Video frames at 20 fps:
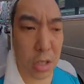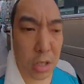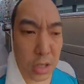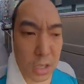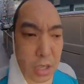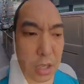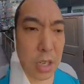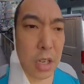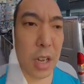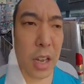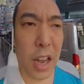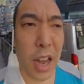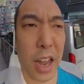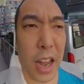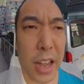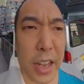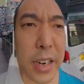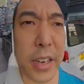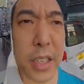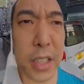and it's
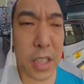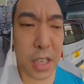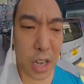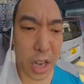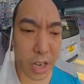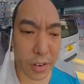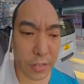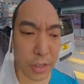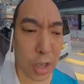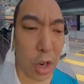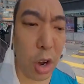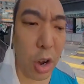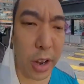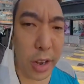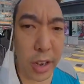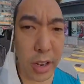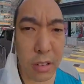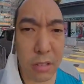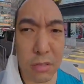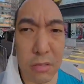kind of annoying.
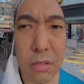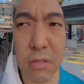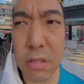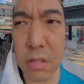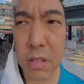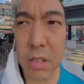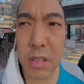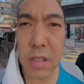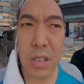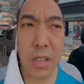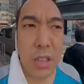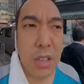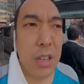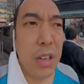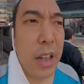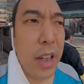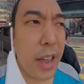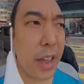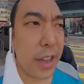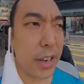And it
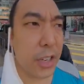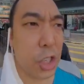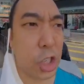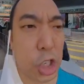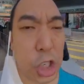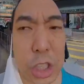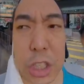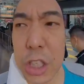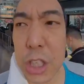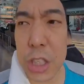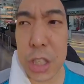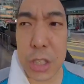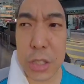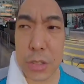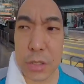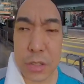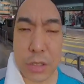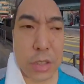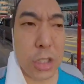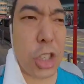should just,
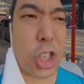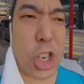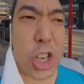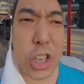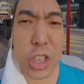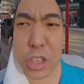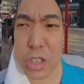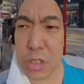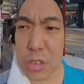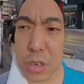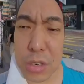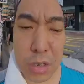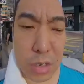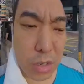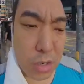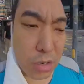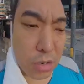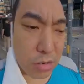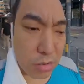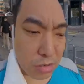
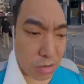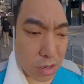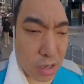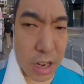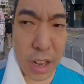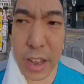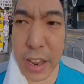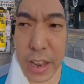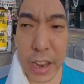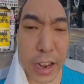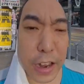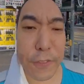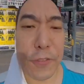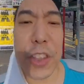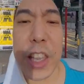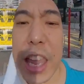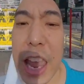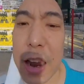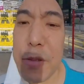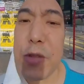if the camera
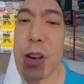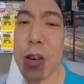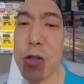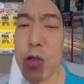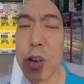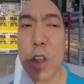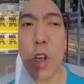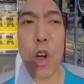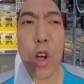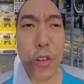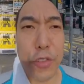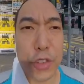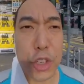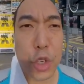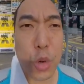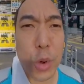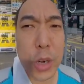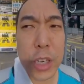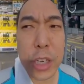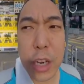can record for
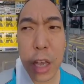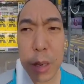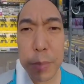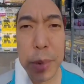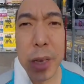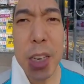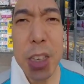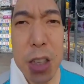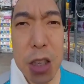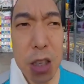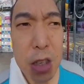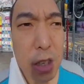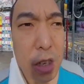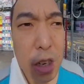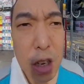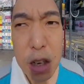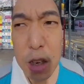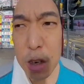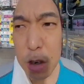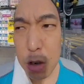29 minutes
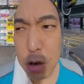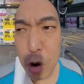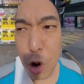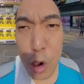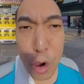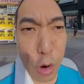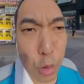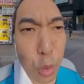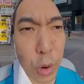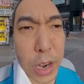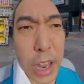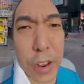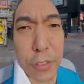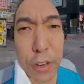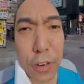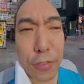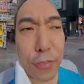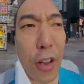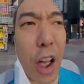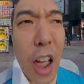or whatever, 5
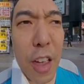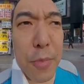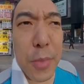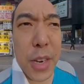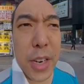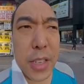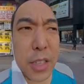minutes,